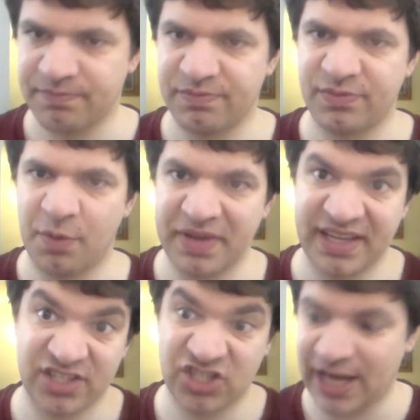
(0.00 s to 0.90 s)
the
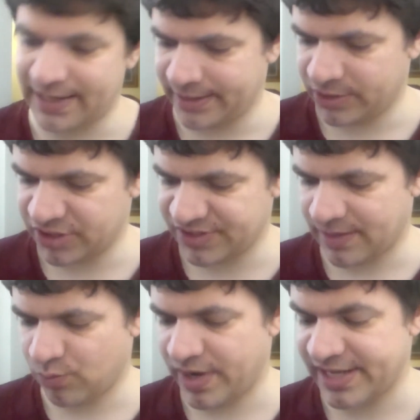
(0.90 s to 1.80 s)
biggest challenge in
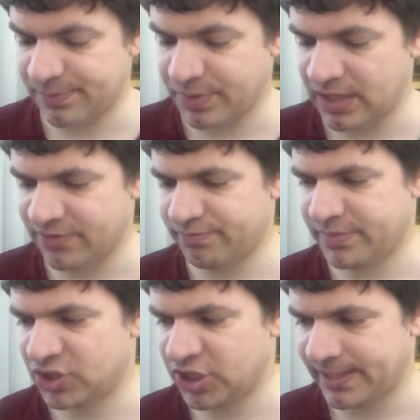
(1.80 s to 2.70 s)
some ways, apart from
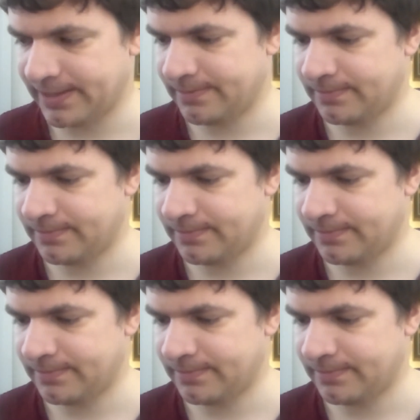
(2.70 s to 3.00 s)
the chicken,